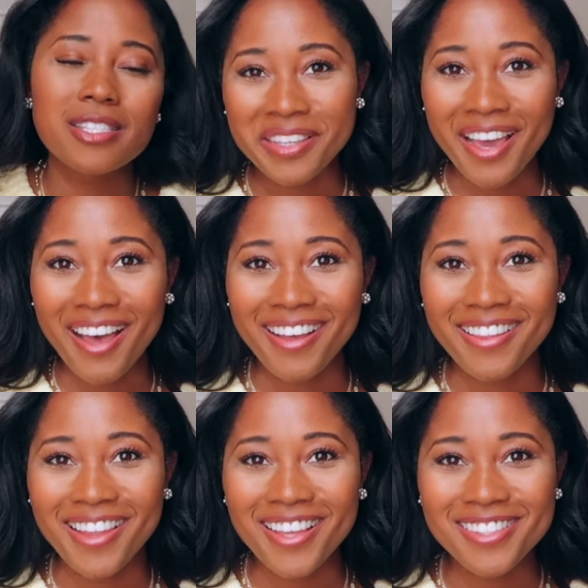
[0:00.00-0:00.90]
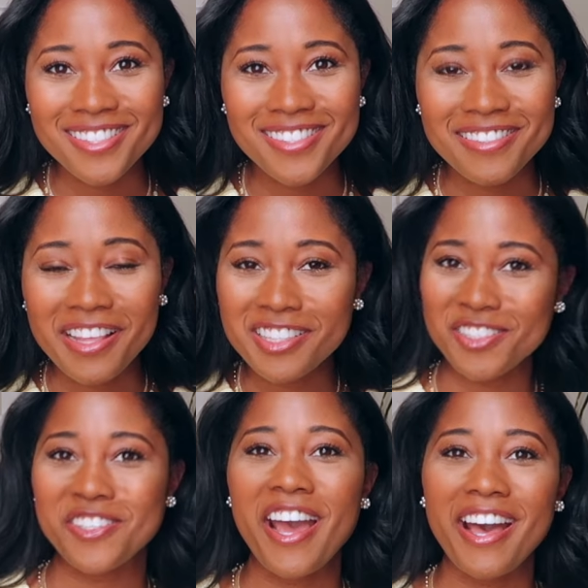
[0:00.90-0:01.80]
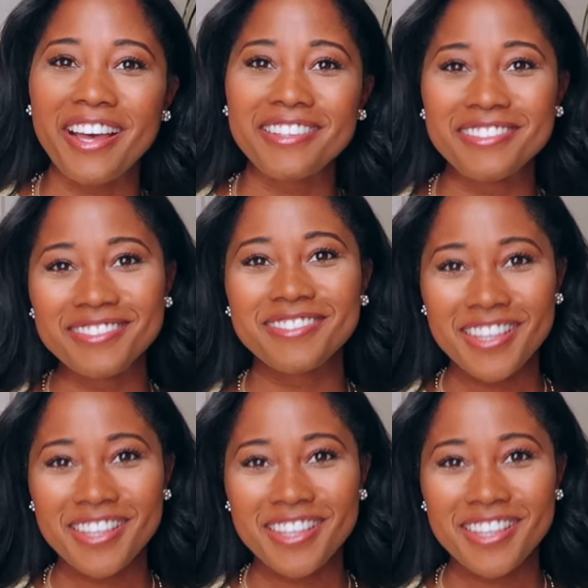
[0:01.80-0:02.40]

But yeah, let's chat.